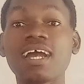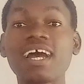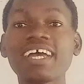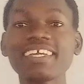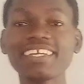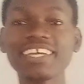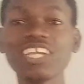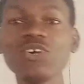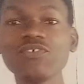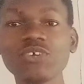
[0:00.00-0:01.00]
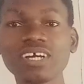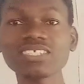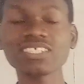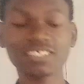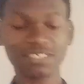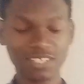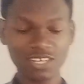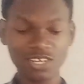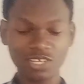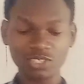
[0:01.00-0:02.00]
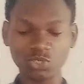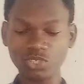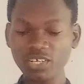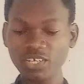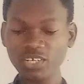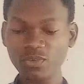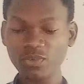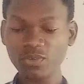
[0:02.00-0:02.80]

Hi, fellow viewers. Today we are going to